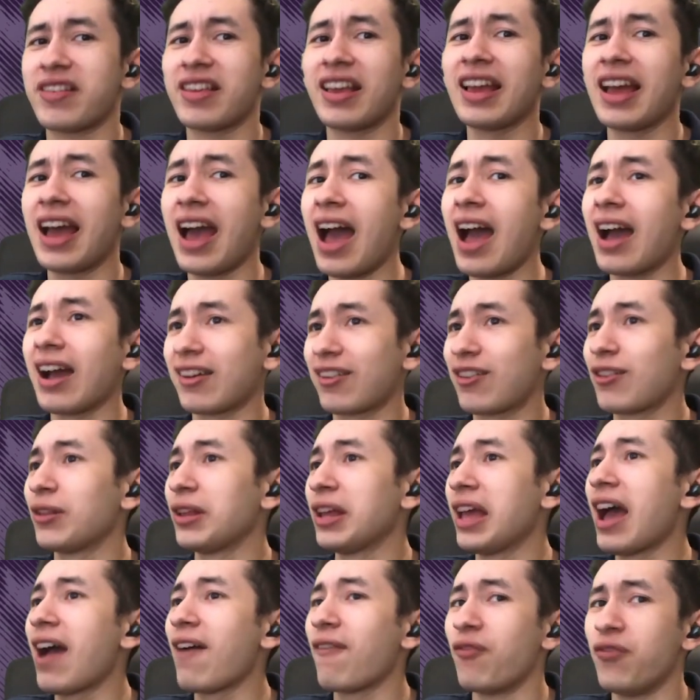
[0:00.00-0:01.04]
They actually
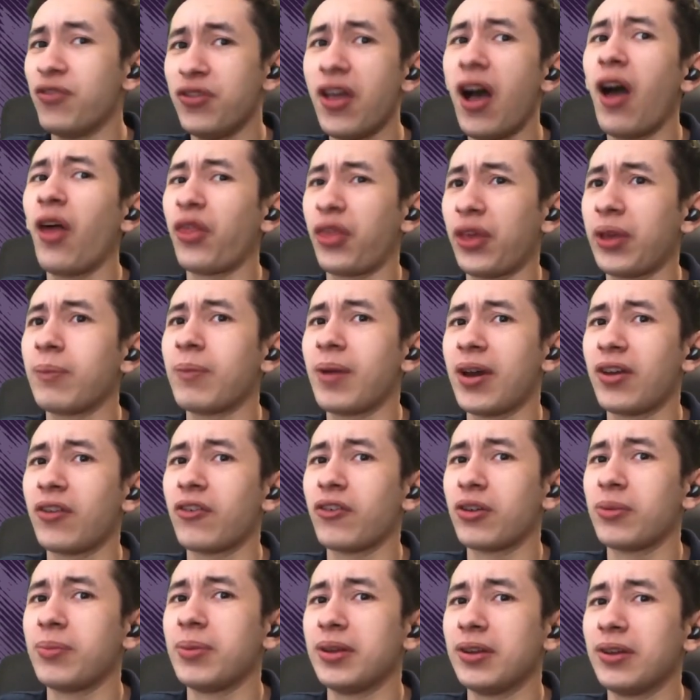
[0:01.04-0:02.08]
have nothing better
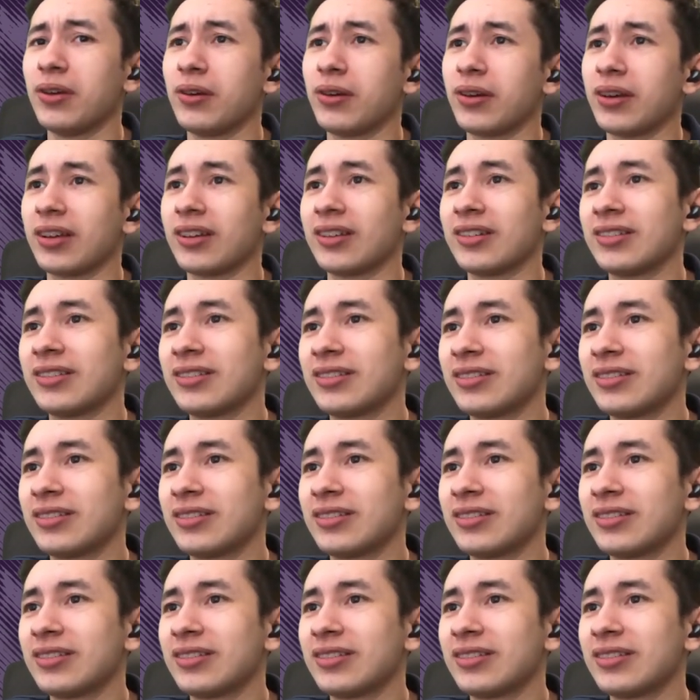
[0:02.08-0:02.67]
to be doing.